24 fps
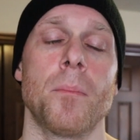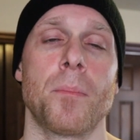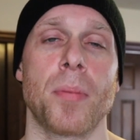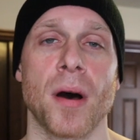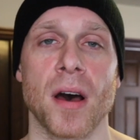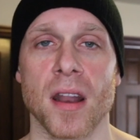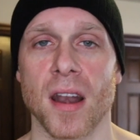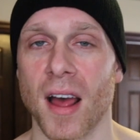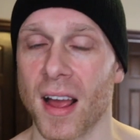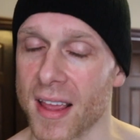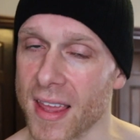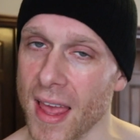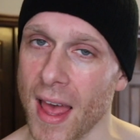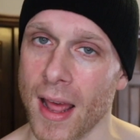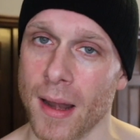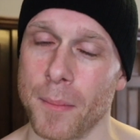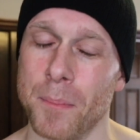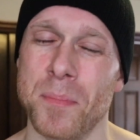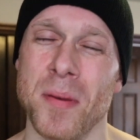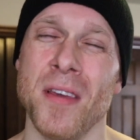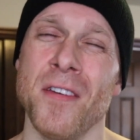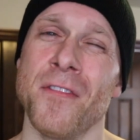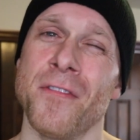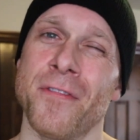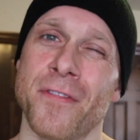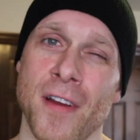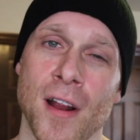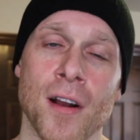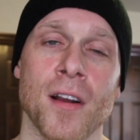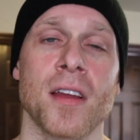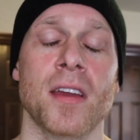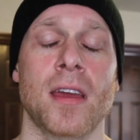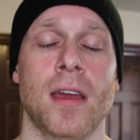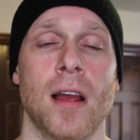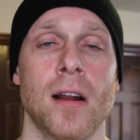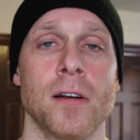But again, be
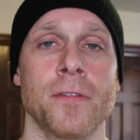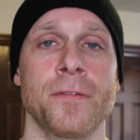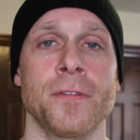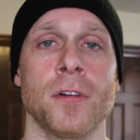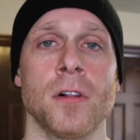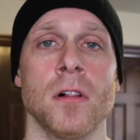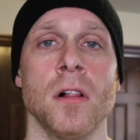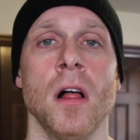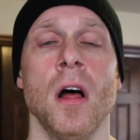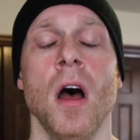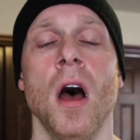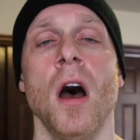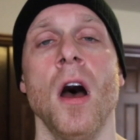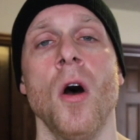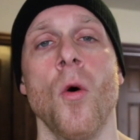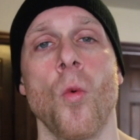very careful